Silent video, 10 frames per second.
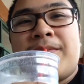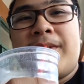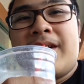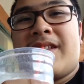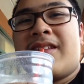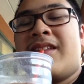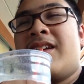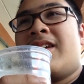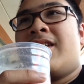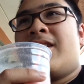but
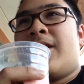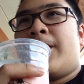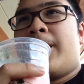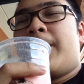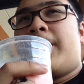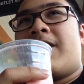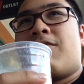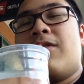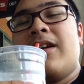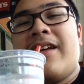
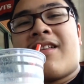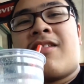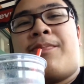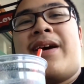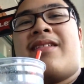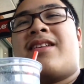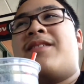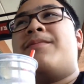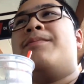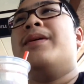it's really
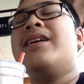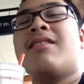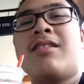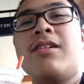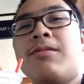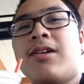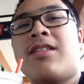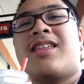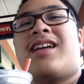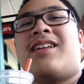expensive, but it's still
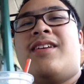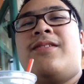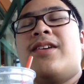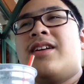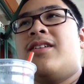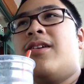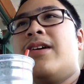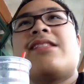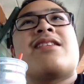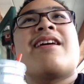worth it. Even
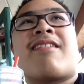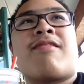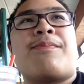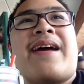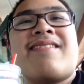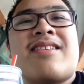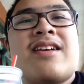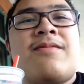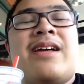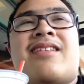though it's
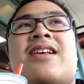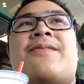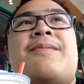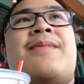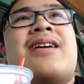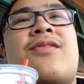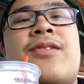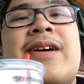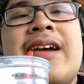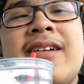expensive, like $7
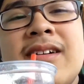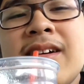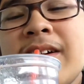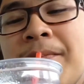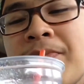for regular,